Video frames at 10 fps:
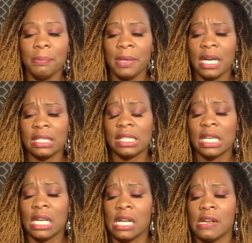But
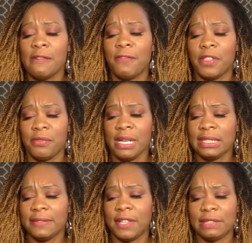for the
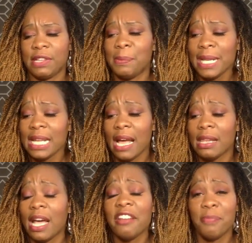rest of us, for many,
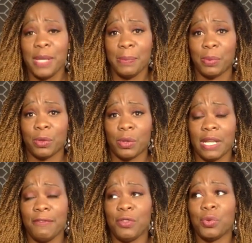a lot of people,
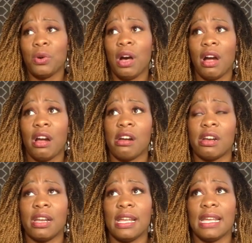if you
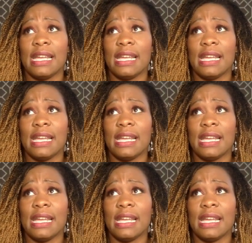are